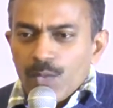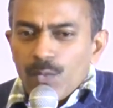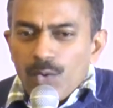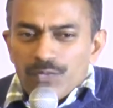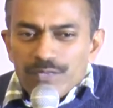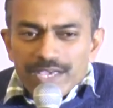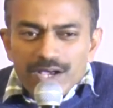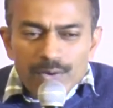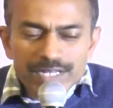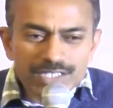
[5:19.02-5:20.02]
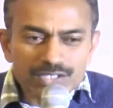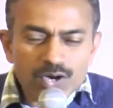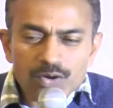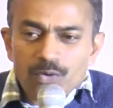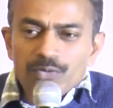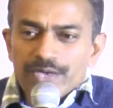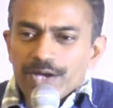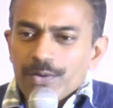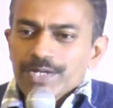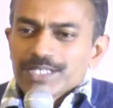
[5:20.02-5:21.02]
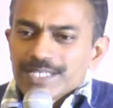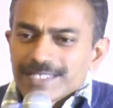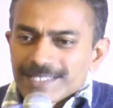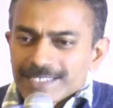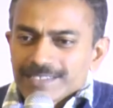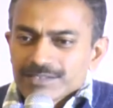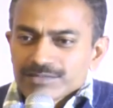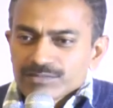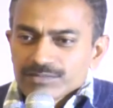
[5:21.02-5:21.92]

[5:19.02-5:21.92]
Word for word: what we are going to talk, what we are going to discuss?